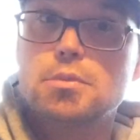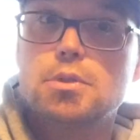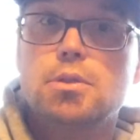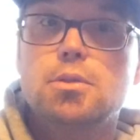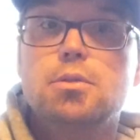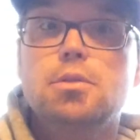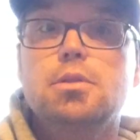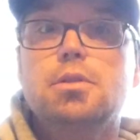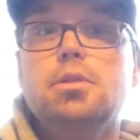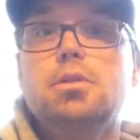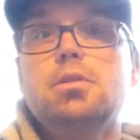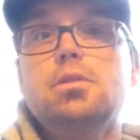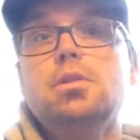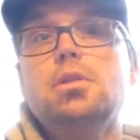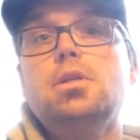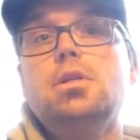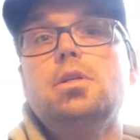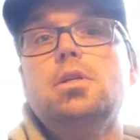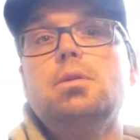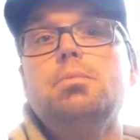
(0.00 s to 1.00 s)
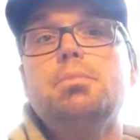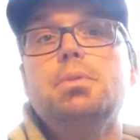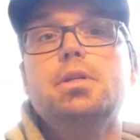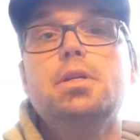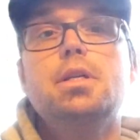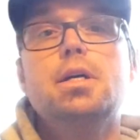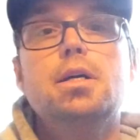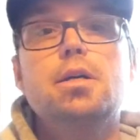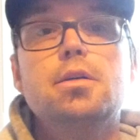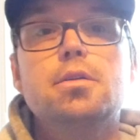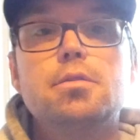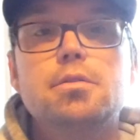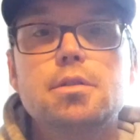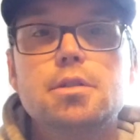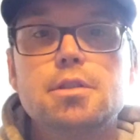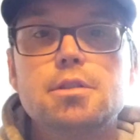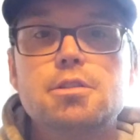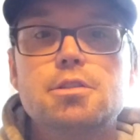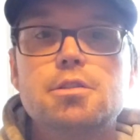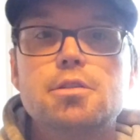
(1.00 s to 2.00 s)
go on up and down
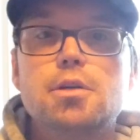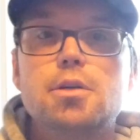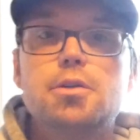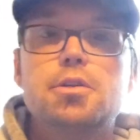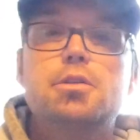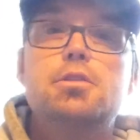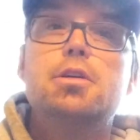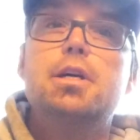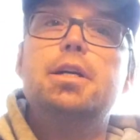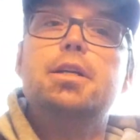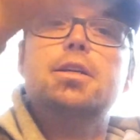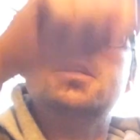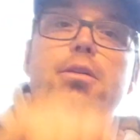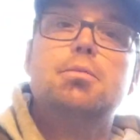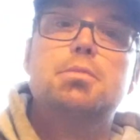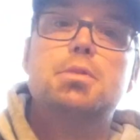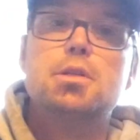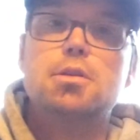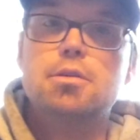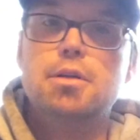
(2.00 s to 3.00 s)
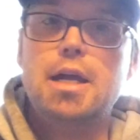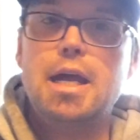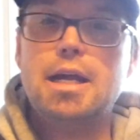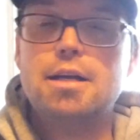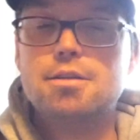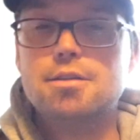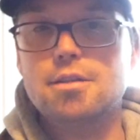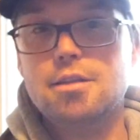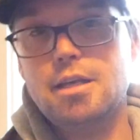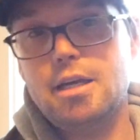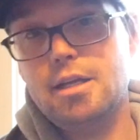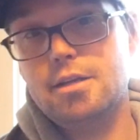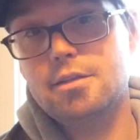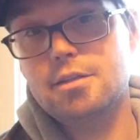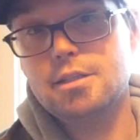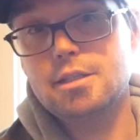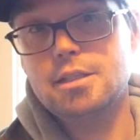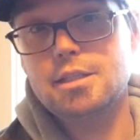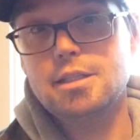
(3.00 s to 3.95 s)
really slow to try to get them to react to that.